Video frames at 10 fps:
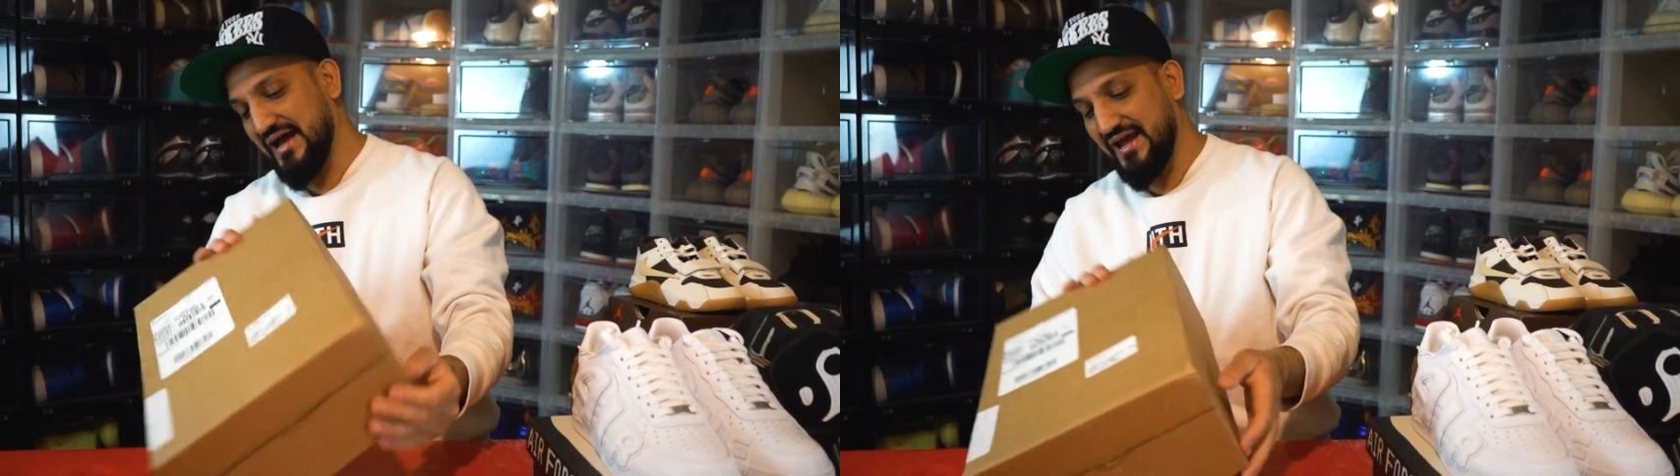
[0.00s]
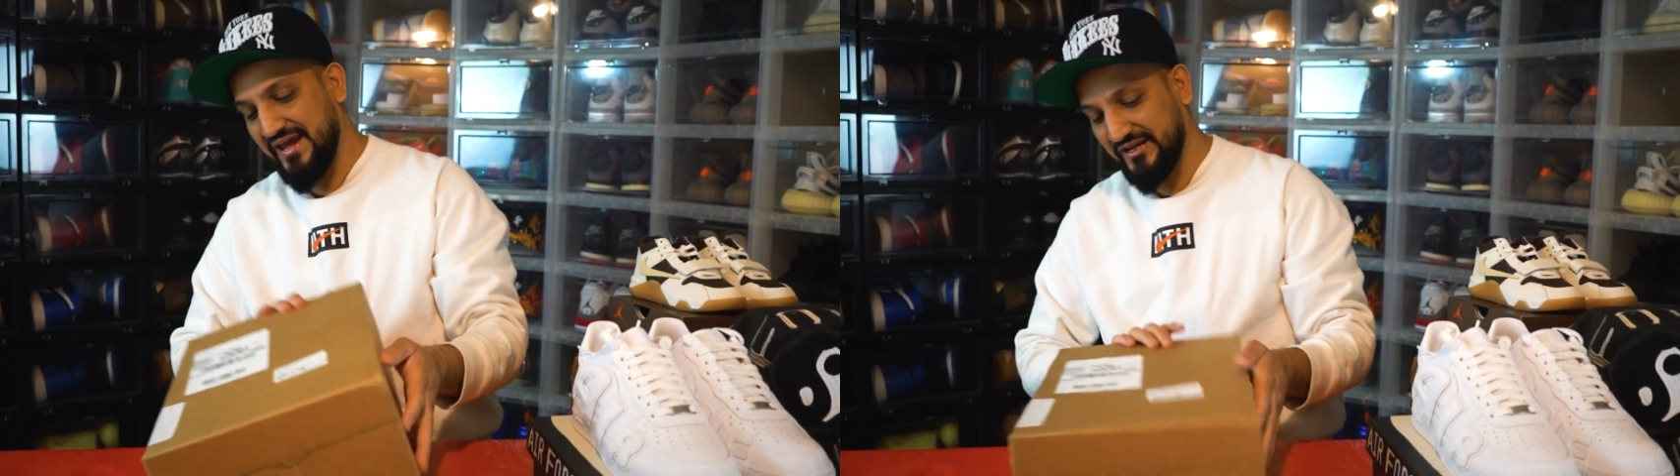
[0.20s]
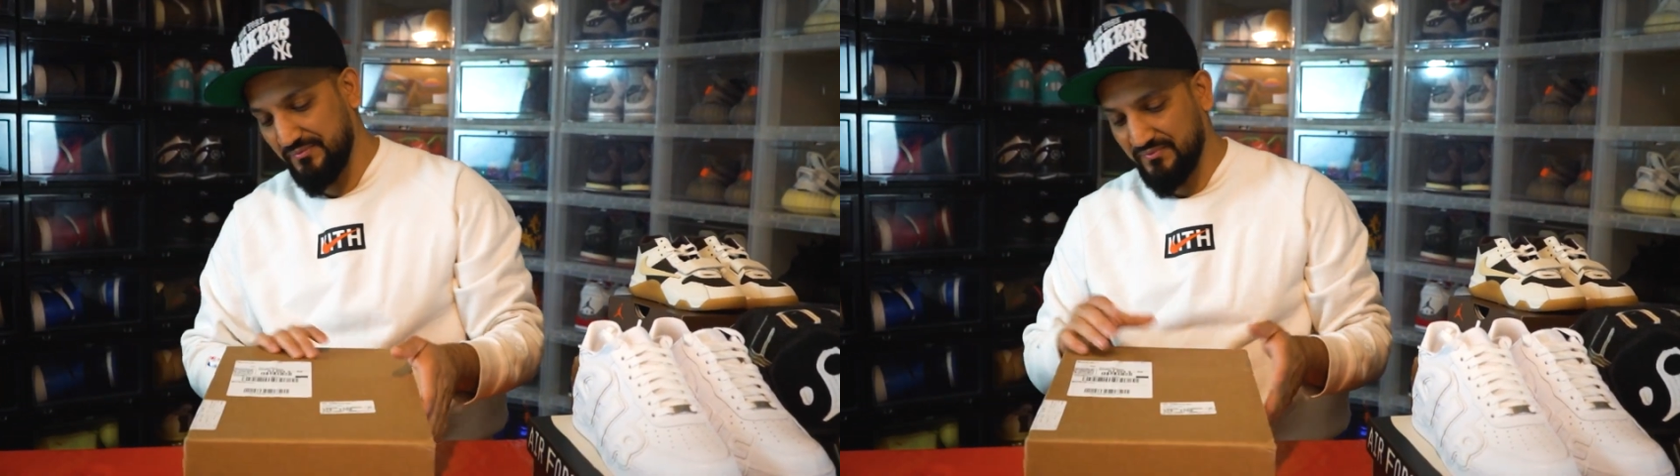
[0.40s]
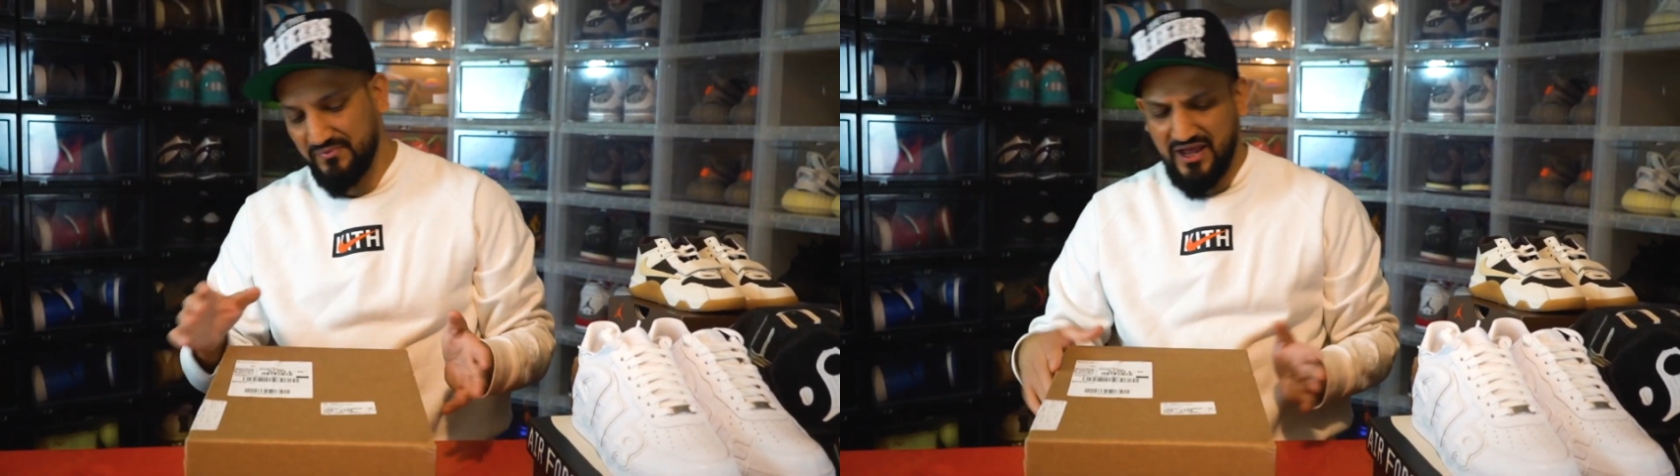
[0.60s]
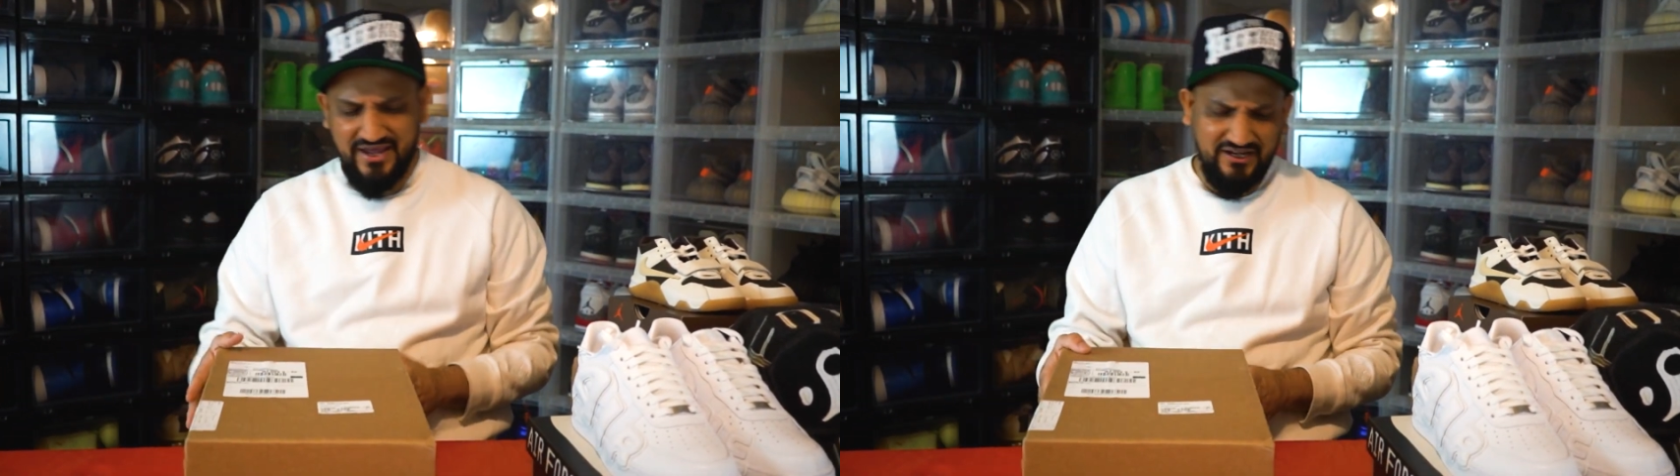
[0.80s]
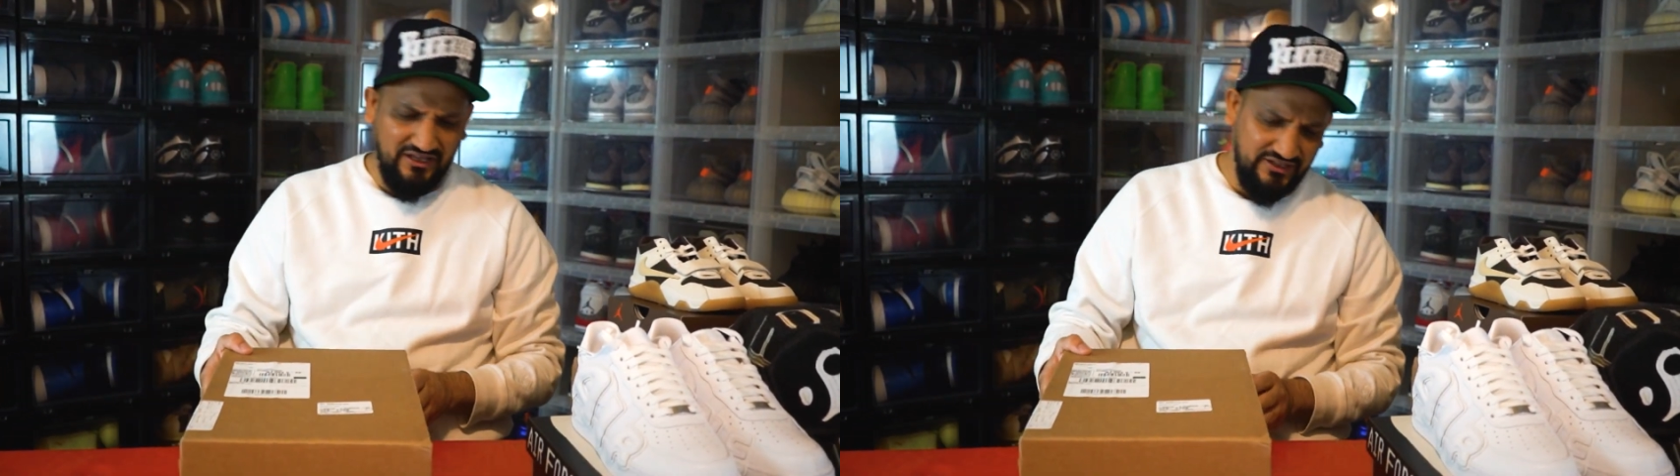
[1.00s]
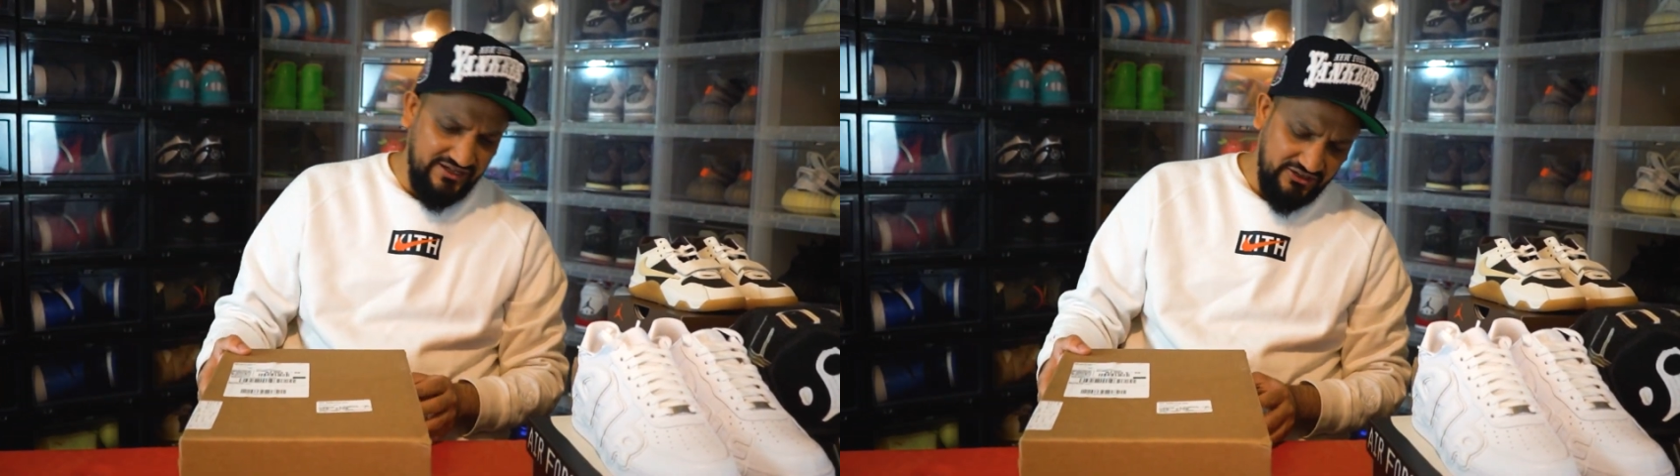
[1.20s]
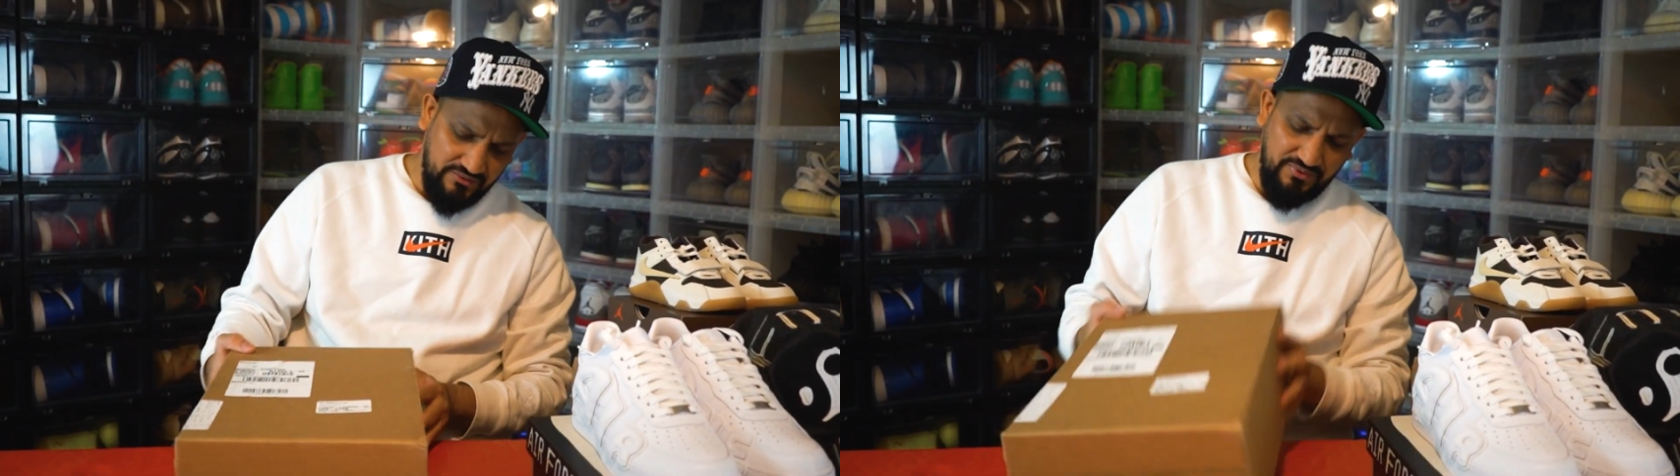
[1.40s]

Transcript: hit on another